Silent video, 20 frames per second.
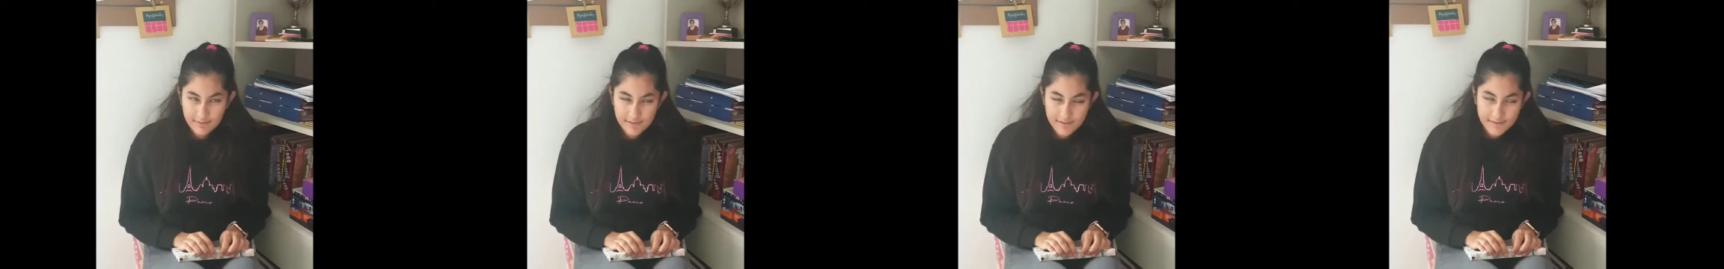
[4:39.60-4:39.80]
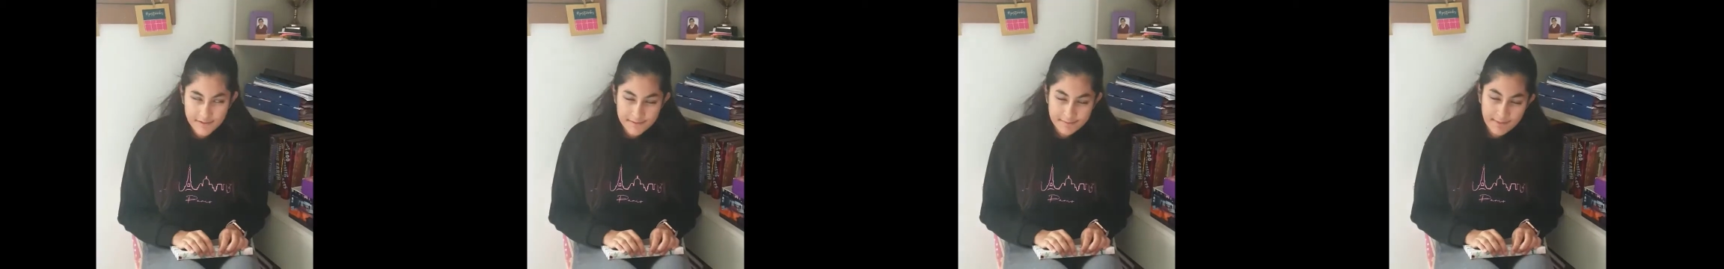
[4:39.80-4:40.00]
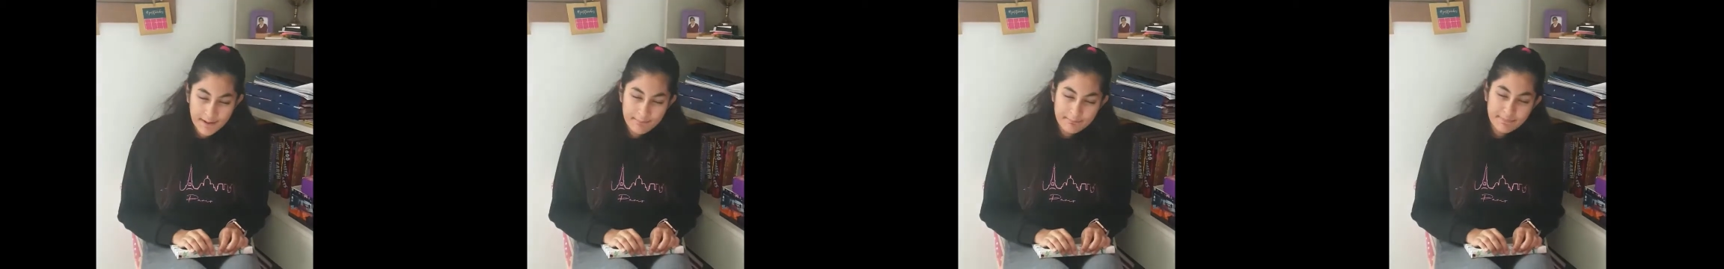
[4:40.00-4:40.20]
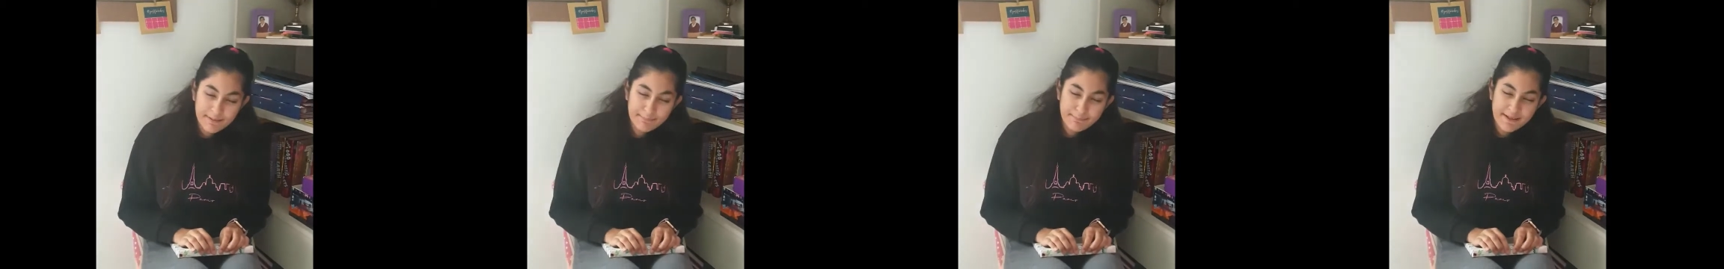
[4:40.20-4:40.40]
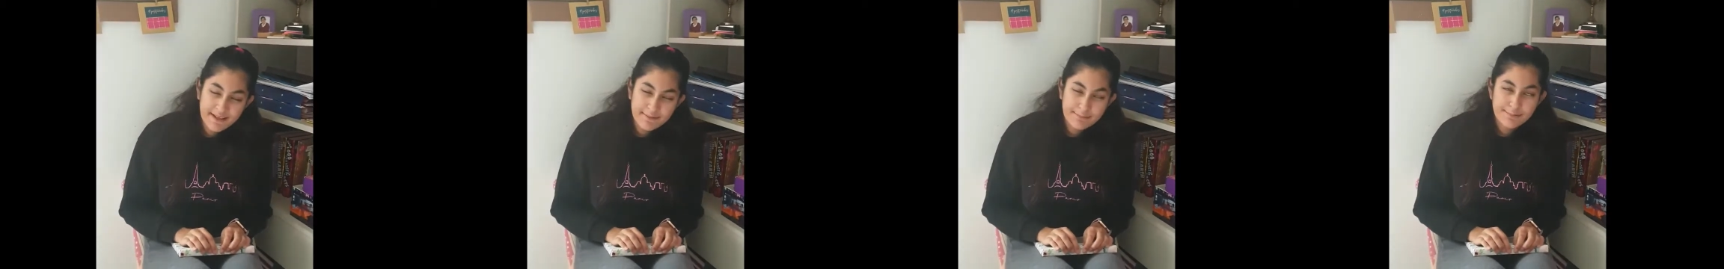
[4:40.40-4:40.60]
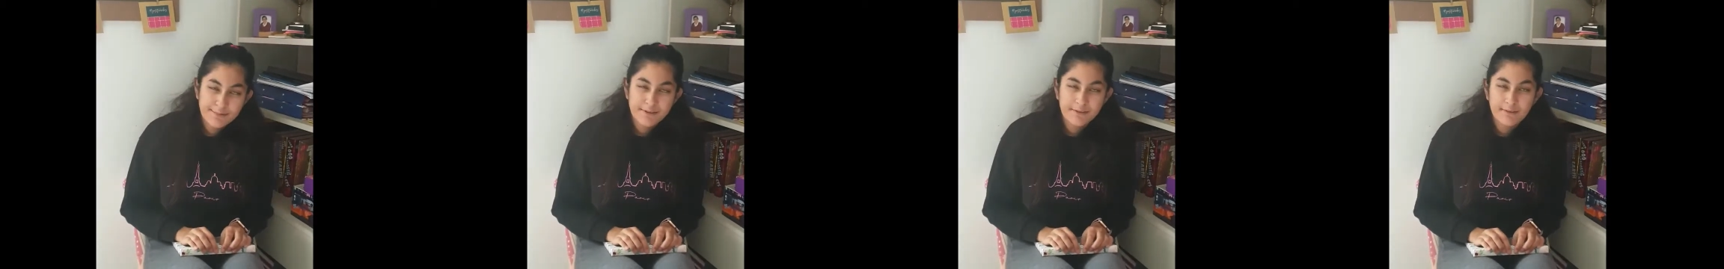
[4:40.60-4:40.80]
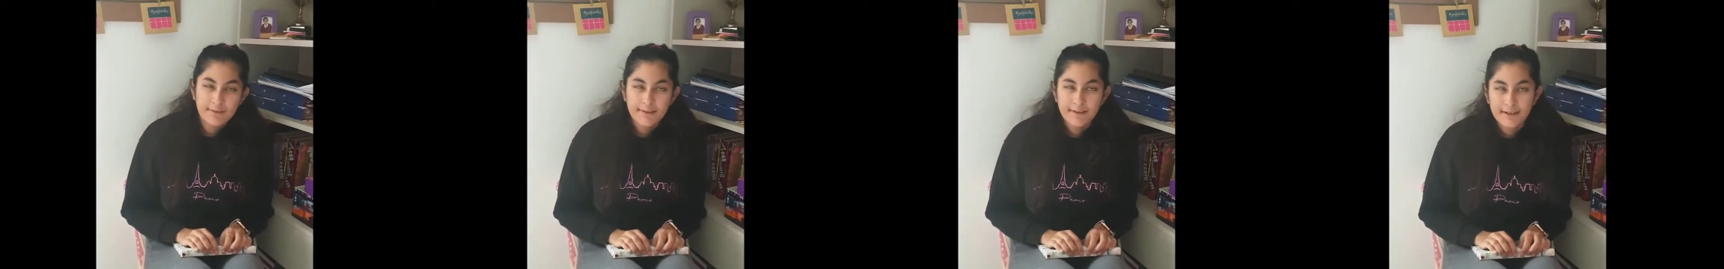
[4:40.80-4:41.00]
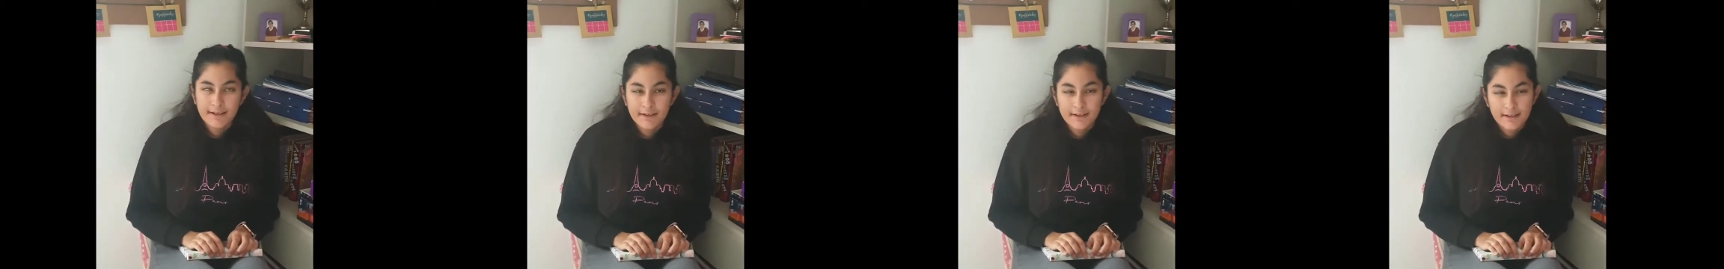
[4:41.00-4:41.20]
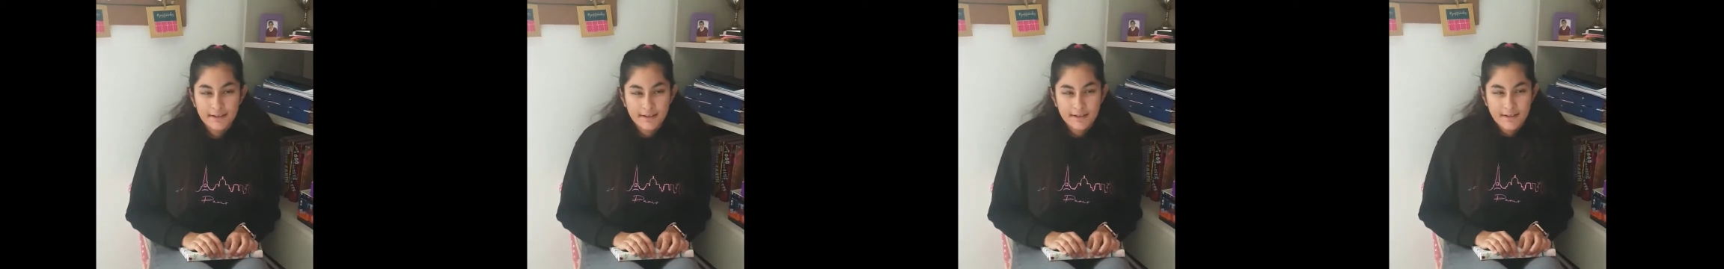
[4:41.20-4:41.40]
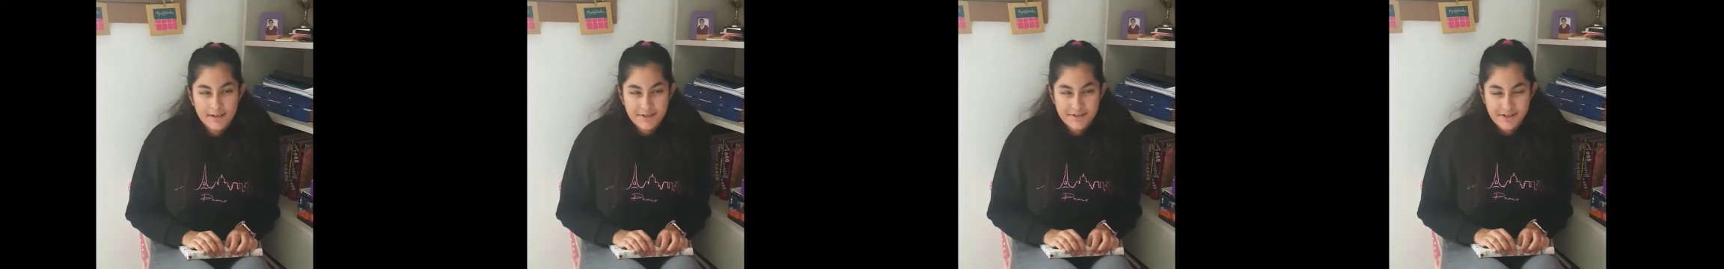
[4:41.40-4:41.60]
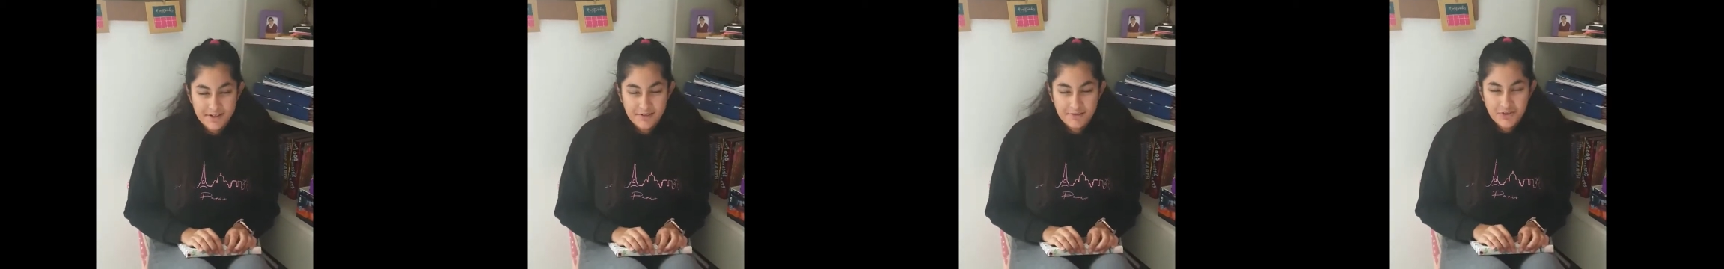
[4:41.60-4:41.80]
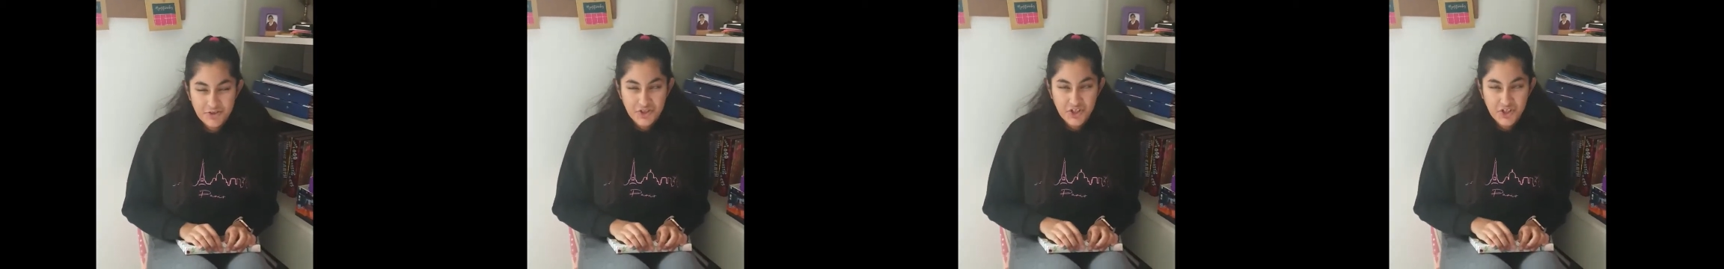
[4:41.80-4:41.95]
Remember people, don't